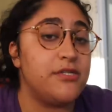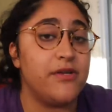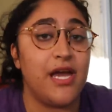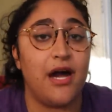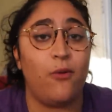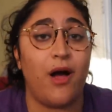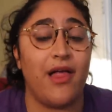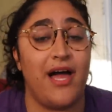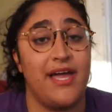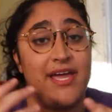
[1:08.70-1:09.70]
So yeah, while
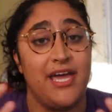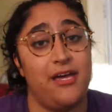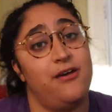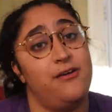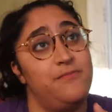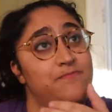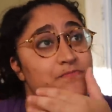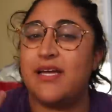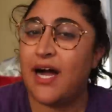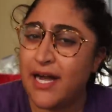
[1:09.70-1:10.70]
I
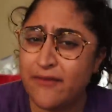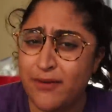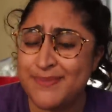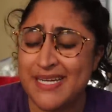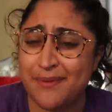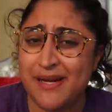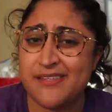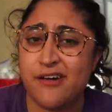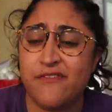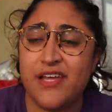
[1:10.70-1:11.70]
am kind of upset at
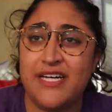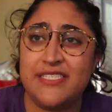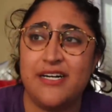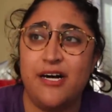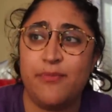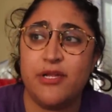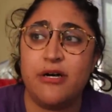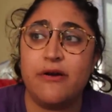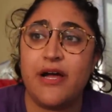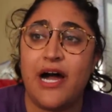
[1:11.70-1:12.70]
myself that I did not
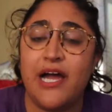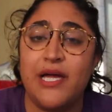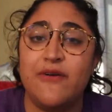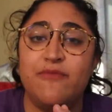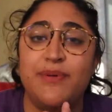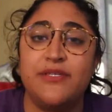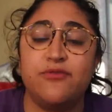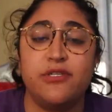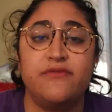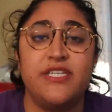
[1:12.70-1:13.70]
upload, I have been
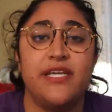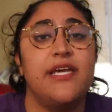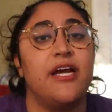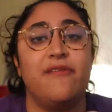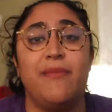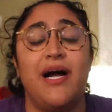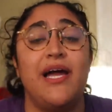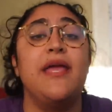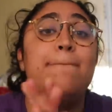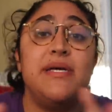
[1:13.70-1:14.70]
sort of taking care of
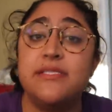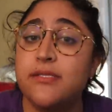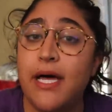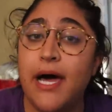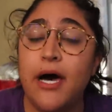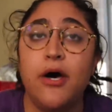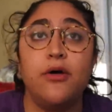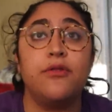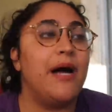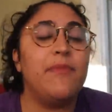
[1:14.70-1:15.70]
my mental
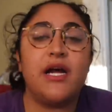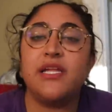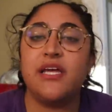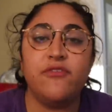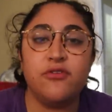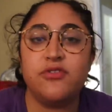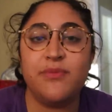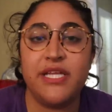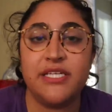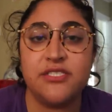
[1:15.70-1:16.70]
health. I'm not gonna give you too
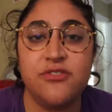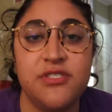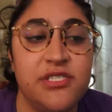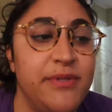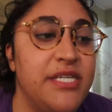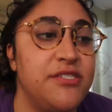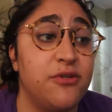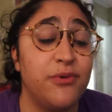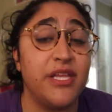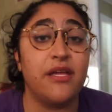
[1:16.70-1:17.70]
many excuses because
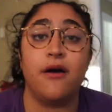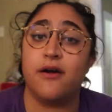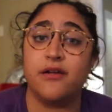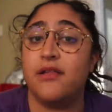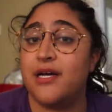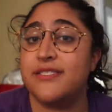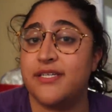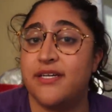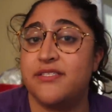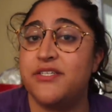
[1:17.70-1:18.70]
there really aren't a lot of
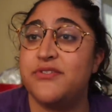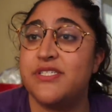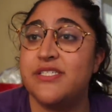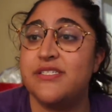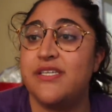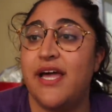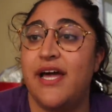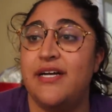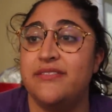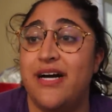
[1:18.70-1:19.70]
excuses
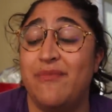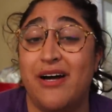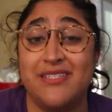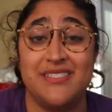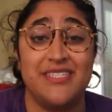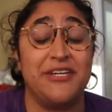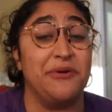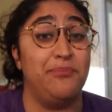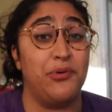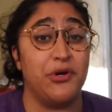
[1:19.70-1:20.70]
and I'm not gonna sit here
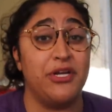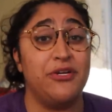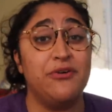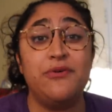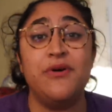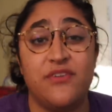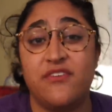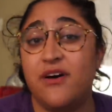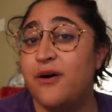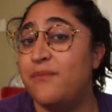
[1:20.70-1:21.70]
and bore you with
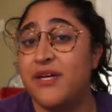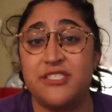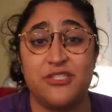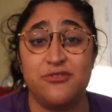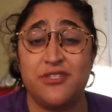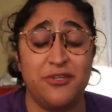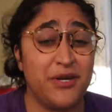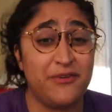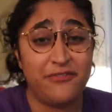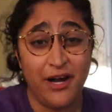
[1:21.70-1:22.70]
some excuse that you don't
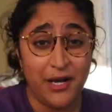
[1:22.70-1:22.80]
give a